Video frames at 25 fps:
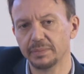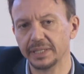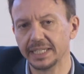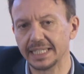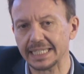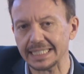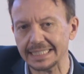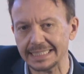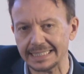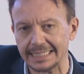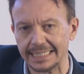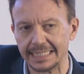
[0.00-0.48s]
be
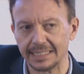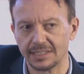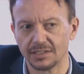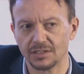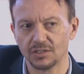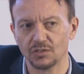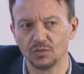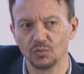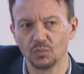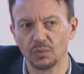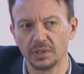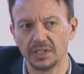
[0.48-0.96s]

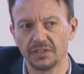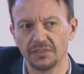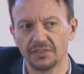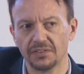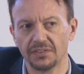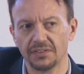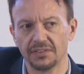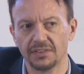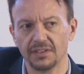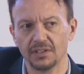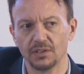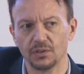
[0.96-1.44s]
consistent
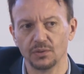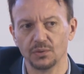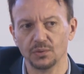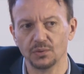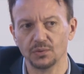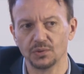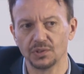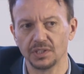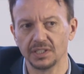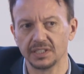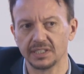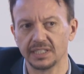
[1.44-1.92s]
with
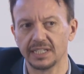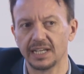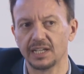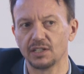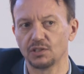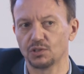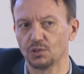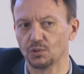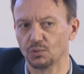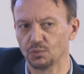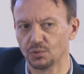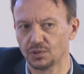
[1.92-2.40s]
those
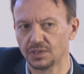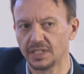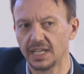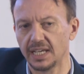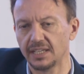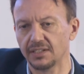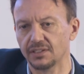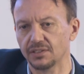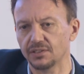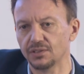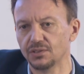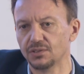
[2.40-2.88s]
international
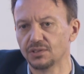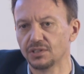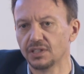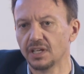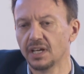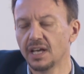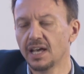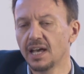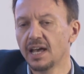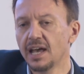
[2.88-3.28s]
standards.